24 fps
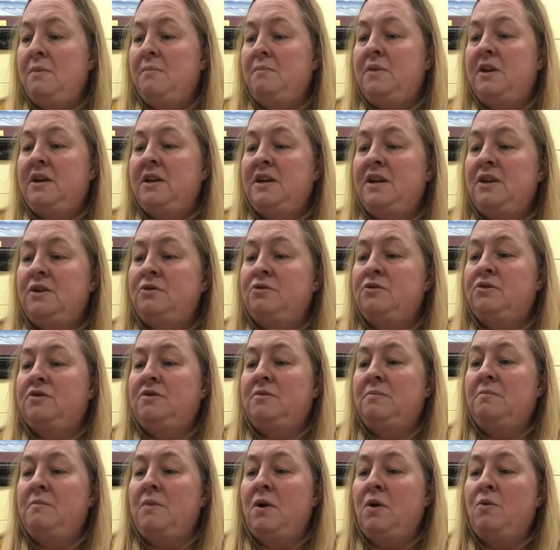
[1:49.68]
But here's
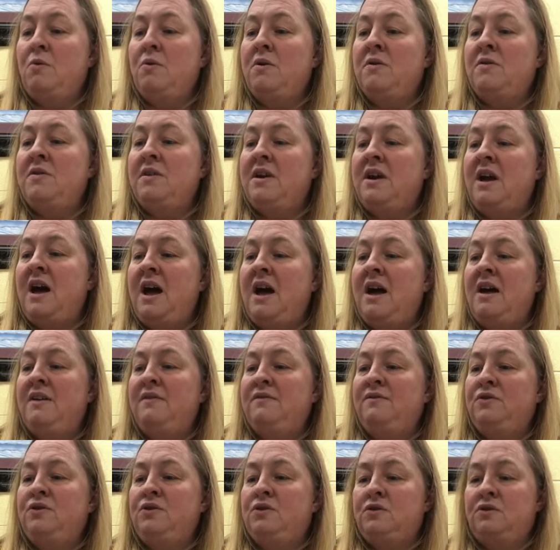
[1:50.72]
some more that I
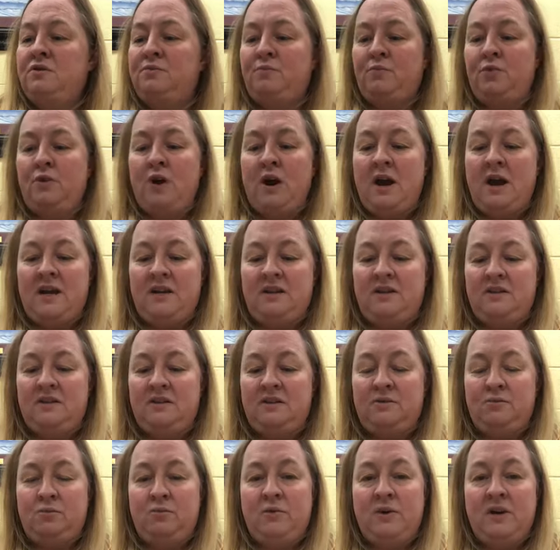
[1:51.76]
have just
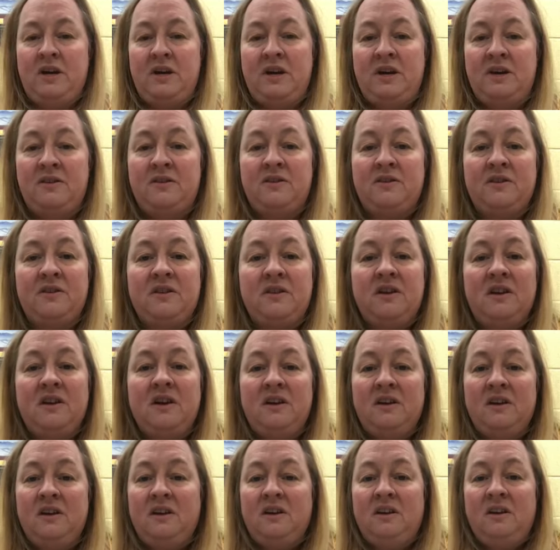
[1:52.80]
practiced with.
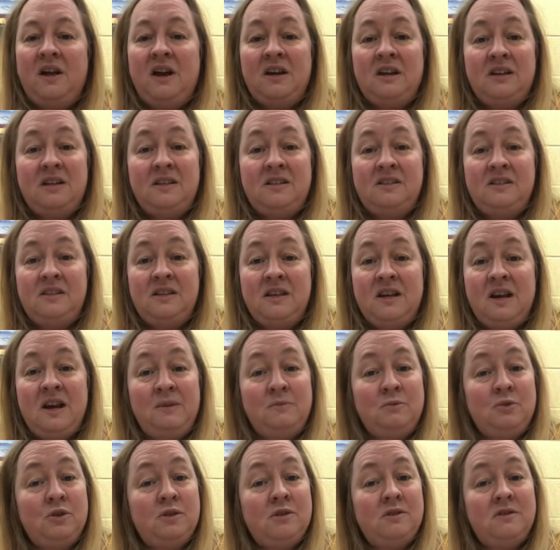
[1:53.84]
Now, like I said,
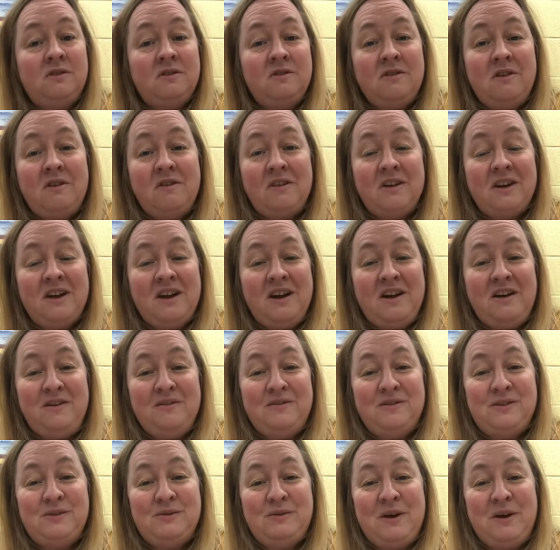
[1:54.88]
I'm just starting
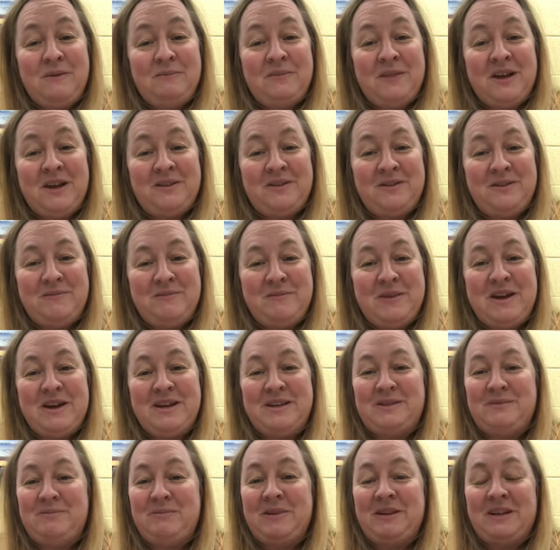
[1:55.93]
off, so I'm not the
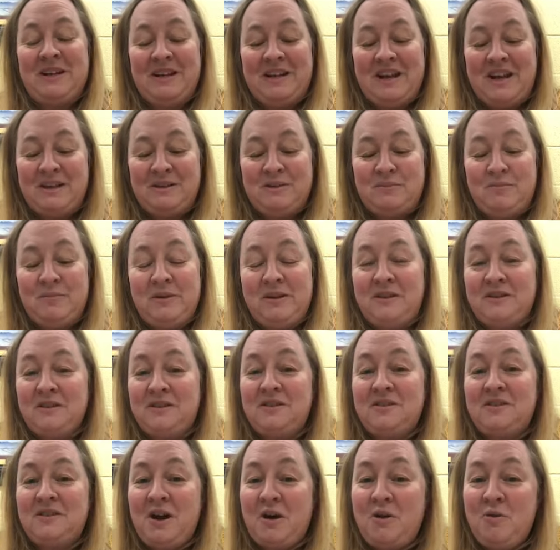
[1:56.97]
best, but it has been
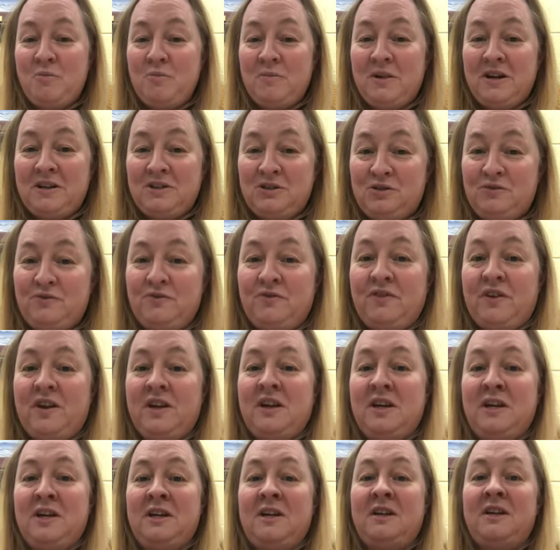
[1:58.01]
so much
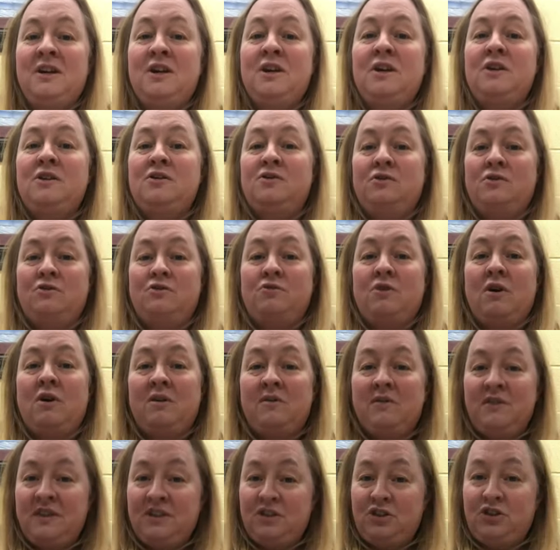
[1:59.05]
fun to
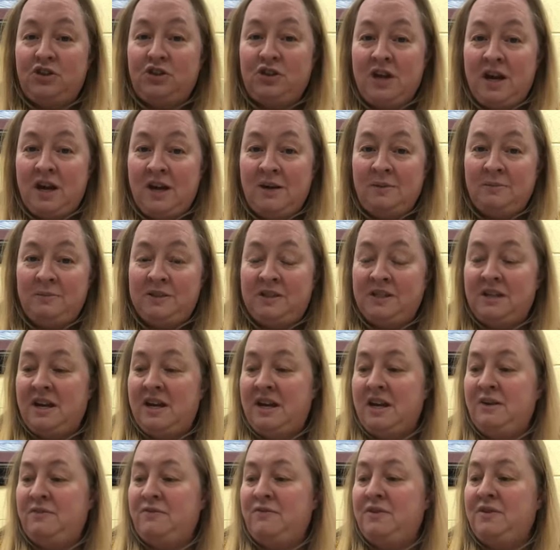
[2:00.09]
draw these shapes and
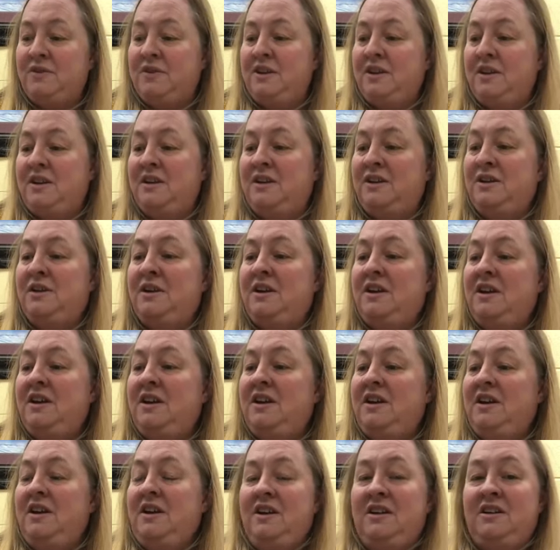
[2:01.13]
everything
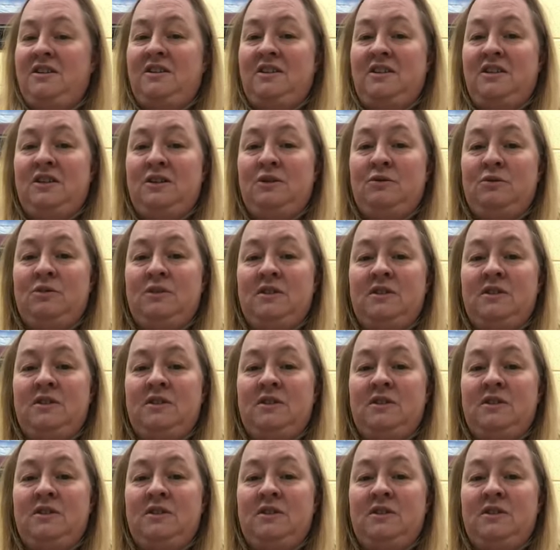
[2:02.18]
and to use